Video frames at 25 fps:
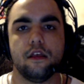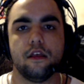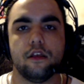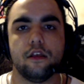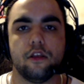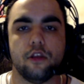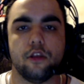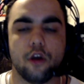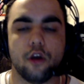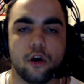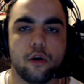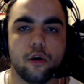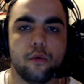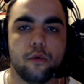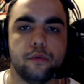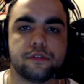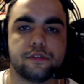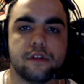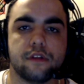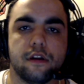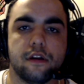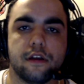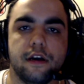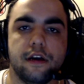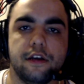Yo, what's
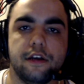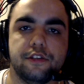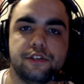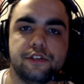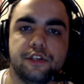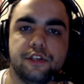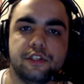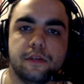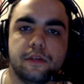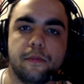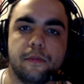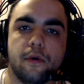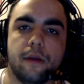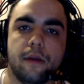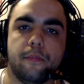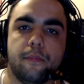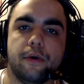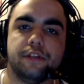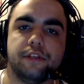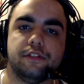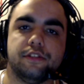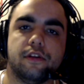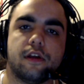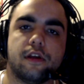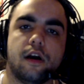going on guys? It's your boy
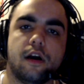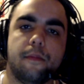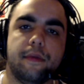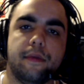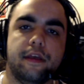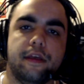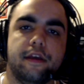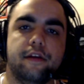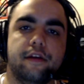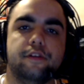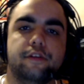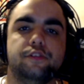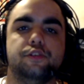Poison Kami here,